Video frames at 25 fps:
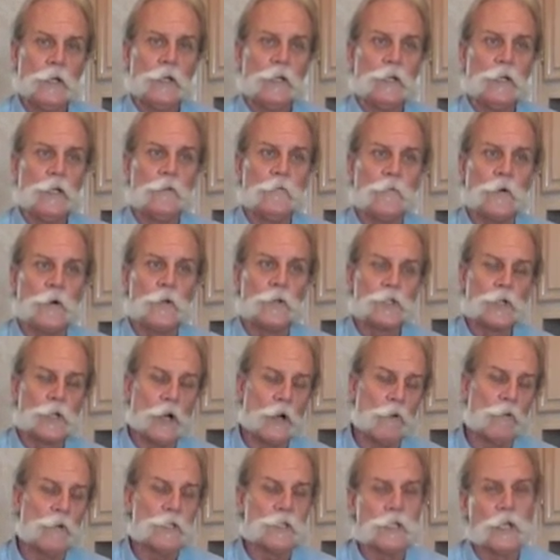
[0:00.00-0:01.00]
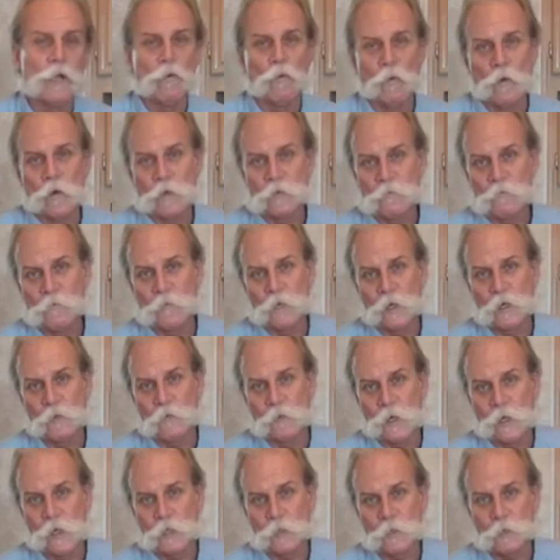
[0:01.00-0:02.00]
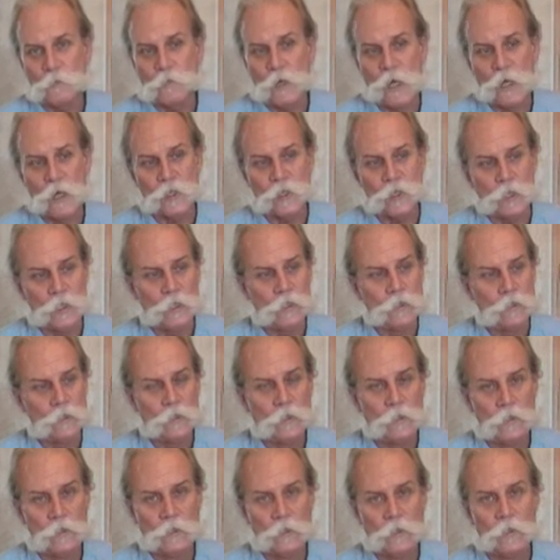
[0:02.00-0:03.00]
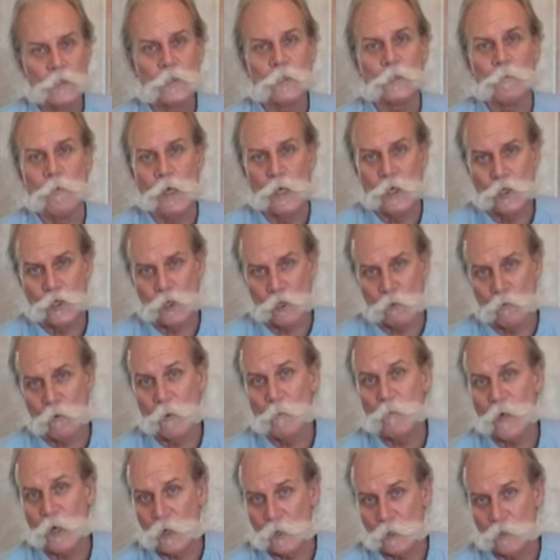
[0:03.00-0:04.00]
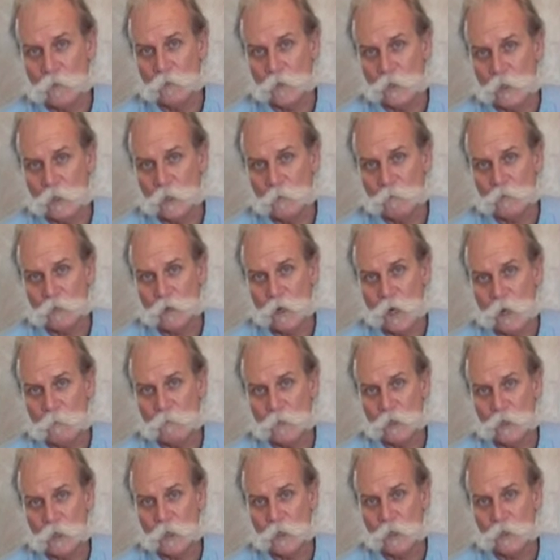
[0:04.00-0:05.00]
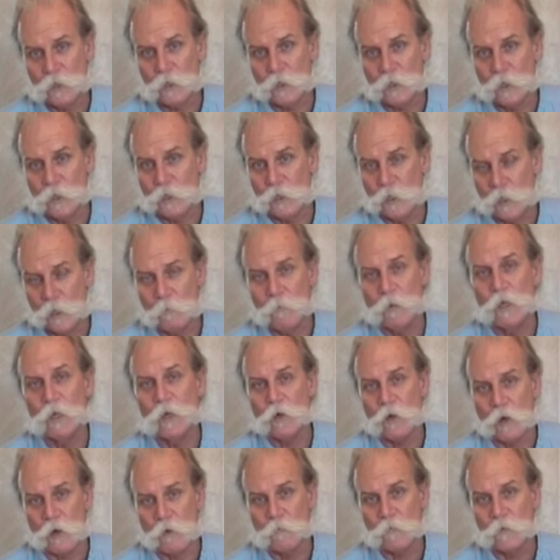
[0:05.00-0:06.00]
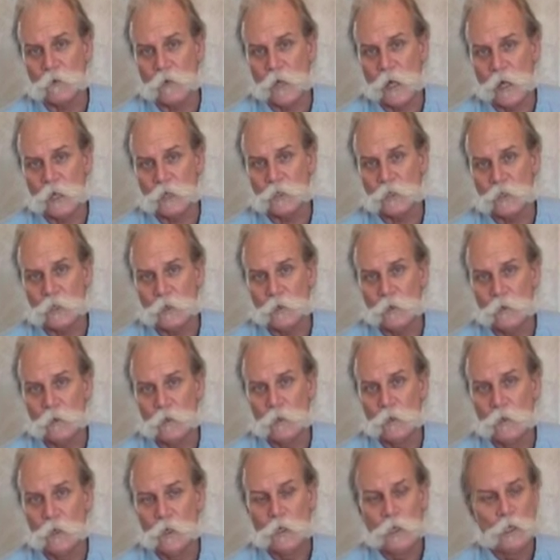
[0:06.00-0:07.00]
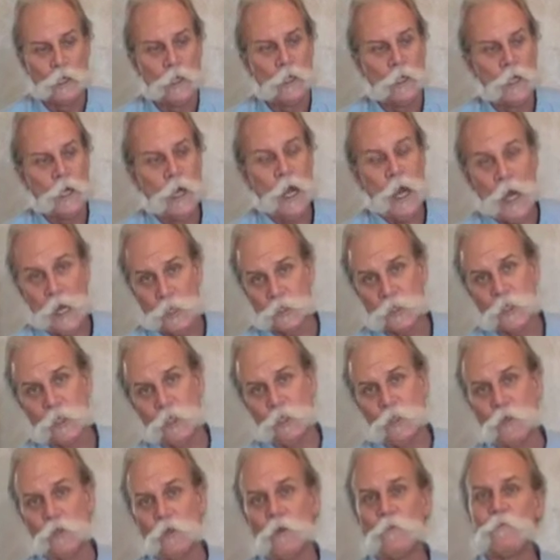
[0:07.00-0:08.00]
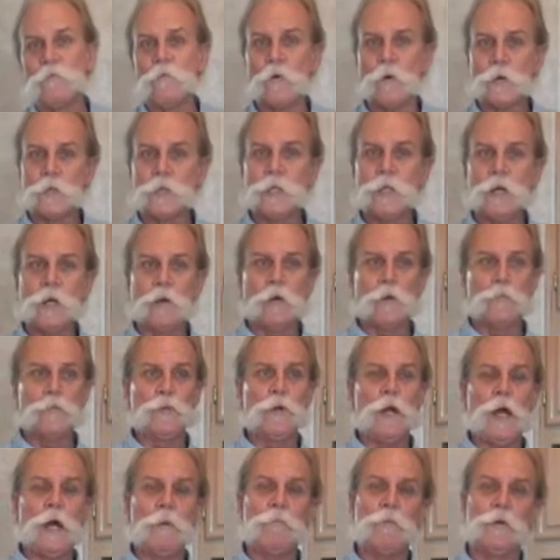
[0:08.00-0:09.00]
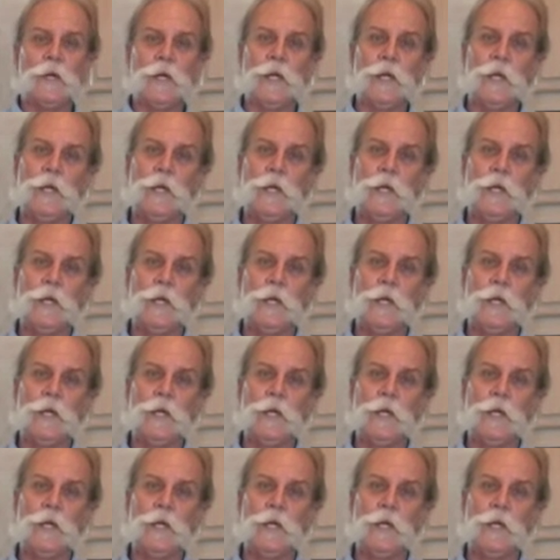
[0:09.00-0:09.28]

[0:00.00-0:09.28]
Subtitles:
you folks always get 1 free re-inspection to make sure repairs were done properly. So you can give me a call for that too. That's going to do it for us here on property.